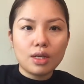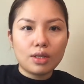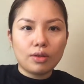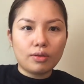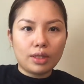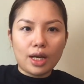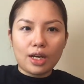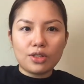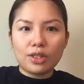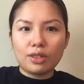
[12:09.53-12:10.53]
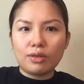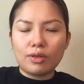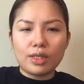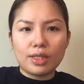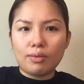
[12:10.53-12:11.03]
So the eyeshadow,
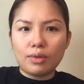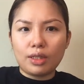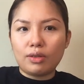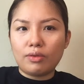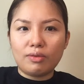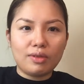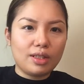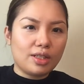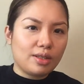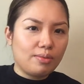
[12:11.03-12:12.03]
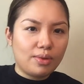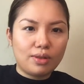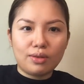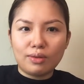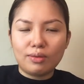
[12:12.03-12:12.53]
it's something really
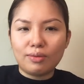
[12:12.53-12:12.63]
simple,